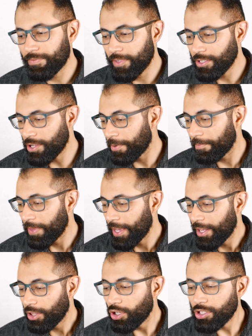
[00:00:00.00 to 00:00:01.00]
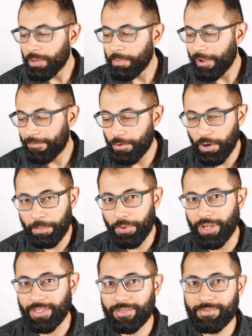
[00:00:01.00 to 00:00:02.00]
So those are my 4
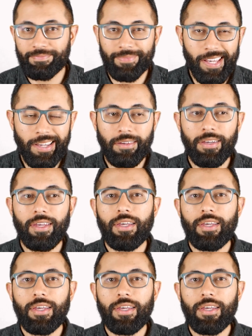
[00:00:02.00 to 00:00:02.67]
points, okay?